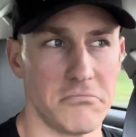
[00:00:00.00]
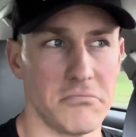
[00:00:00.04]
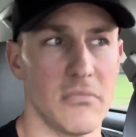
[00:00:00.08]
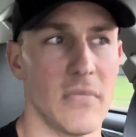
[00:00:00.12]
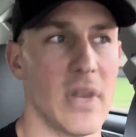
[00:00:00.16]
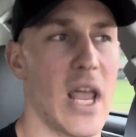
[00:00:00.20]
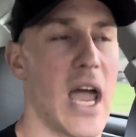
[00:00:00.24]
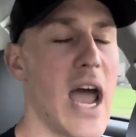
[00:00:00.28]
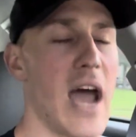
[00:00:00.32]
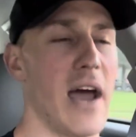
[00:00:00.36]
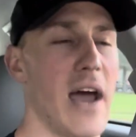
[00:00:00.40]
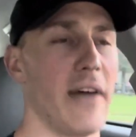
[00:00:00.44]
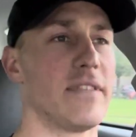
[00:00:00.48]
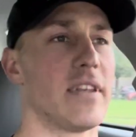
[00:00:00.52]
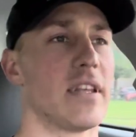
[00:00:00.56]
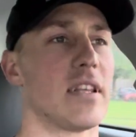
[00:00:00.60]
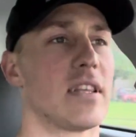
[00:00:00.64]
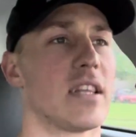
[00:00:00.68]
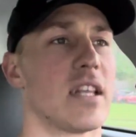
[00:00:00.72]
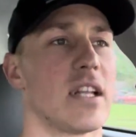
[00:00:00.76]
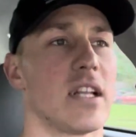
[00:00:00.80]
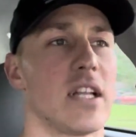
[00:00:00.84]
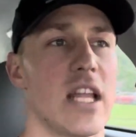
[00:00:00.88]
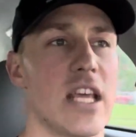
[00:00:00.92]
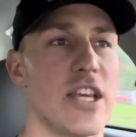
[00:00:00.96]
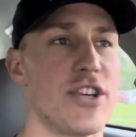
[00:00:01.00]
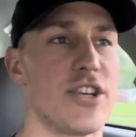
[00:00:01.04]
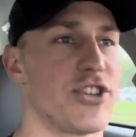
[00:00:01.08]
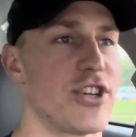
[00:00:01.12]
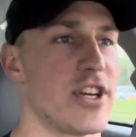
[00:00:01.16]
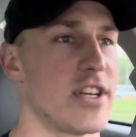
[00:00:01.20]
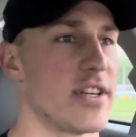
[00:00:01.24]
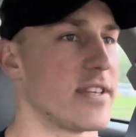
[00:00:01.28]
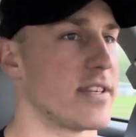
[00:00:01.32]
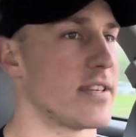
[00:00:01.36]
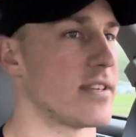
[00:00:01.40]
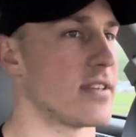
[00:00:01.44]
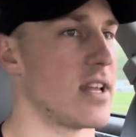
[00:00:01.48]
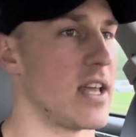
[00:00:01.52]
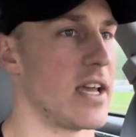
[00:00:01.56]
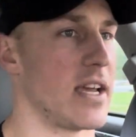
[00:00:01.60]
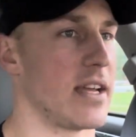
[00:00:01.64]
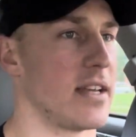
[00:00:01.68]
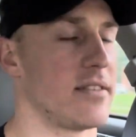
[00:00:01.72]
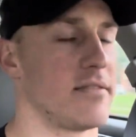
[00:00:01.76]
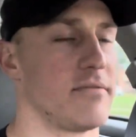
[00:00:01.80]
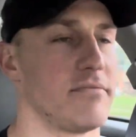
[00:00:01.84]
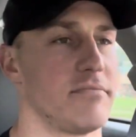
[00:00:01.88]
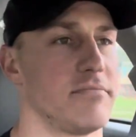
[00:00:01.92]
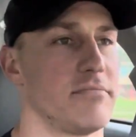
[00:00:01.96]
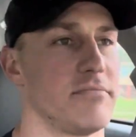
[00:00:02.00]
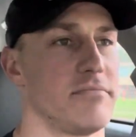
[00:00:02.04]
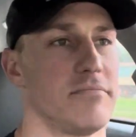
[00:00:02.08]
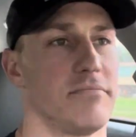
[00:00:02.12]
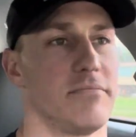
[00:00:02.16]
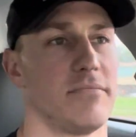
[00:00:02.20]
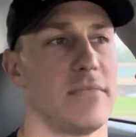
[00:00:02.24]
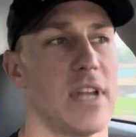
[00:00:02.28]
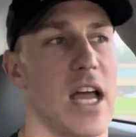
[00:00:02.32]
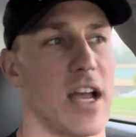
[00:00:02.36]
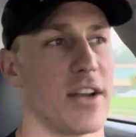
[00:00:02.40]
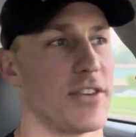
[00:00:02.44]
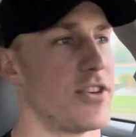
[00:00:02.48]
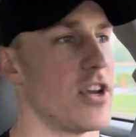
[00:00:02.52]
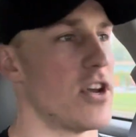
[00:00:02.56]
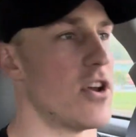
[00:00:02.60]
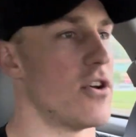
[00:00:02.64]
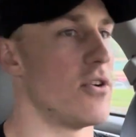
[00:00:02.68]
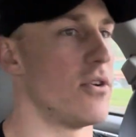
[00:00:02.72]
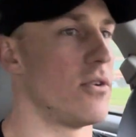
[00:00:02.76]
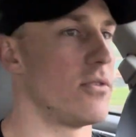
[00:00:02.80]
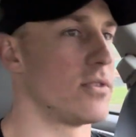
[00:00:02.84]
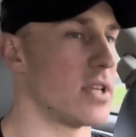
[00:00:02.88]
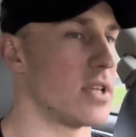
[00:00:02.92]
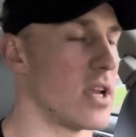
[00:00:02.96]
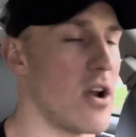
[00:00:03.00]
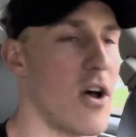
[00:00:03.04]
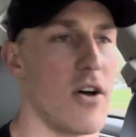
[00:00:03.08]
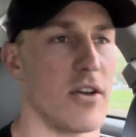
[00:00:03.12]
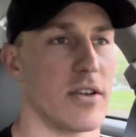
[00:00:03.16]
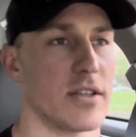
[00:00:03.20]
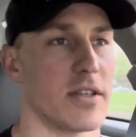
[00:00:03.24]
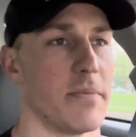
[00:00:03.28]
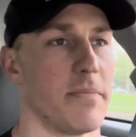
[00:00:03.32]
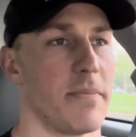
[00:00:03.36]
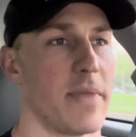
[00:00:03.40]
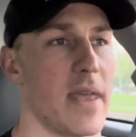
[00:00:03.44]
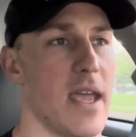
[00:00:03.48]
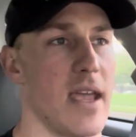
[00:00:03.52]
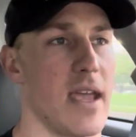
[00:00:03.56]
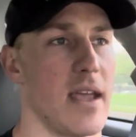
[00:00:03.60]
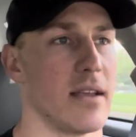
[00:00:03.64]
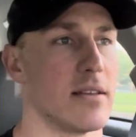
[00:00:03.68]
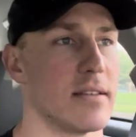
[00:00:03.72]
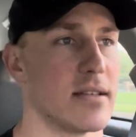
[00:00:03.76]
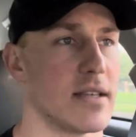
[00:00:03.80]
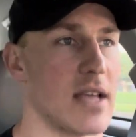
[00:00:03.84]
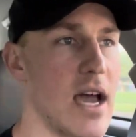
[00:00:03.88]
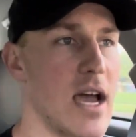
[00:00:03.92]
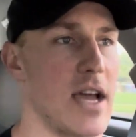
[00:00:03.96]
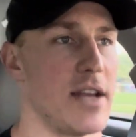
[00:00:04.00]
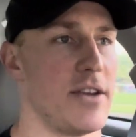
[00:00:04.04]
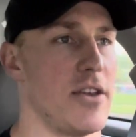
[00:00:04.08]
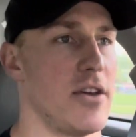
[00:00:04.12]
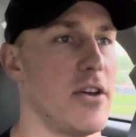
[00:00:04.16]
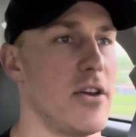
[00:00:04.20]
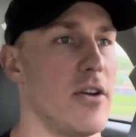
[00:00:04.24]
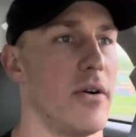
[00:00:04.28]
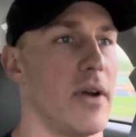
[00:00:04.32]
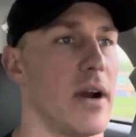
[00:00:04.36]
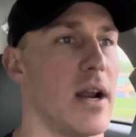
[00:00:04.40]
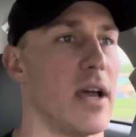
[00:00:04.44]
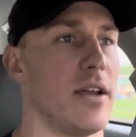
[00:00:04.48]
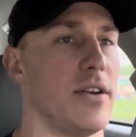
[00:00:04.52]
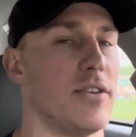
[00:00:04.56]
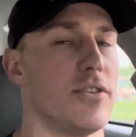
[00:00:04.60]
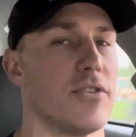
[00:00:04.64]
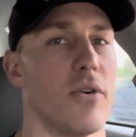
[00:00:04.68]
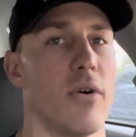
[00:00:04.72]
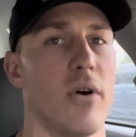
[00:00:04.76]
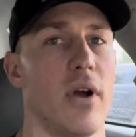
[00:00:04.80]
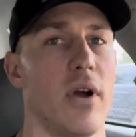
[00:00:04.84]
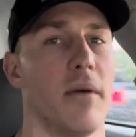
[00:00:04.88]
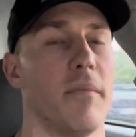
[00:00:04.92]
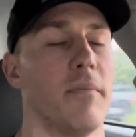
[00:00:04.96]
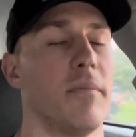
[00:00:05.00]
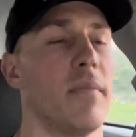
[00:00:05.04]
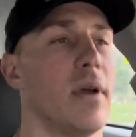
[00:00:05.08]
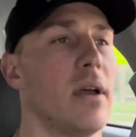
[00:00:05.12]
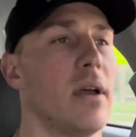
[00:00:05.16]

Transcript: have the delicious like nachos and awesome things. I do, and I enjoy them.